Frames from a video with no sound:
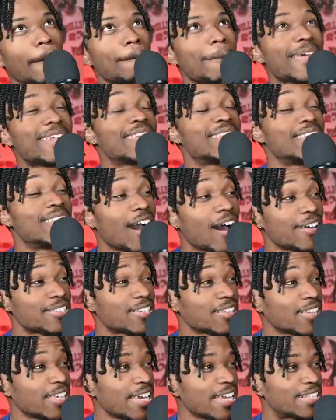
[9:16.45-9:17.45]
it does
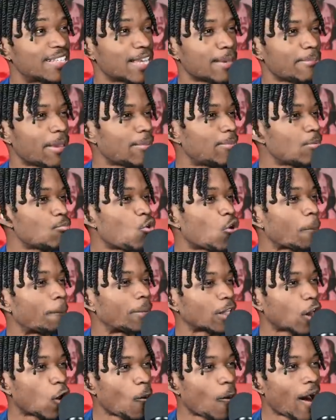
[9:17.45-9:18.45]
lead to maybe more
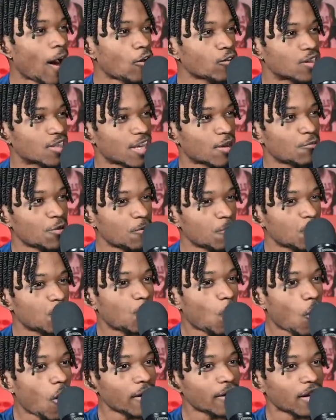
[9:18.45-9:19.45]
blowouts than we would
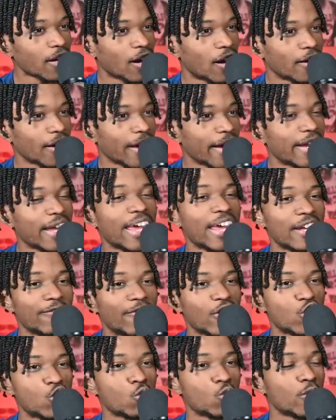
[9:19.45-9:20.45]
want on, in
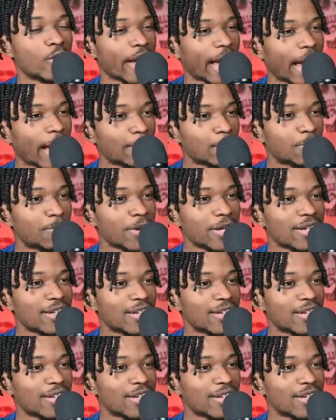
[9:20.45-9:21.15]
individual games, but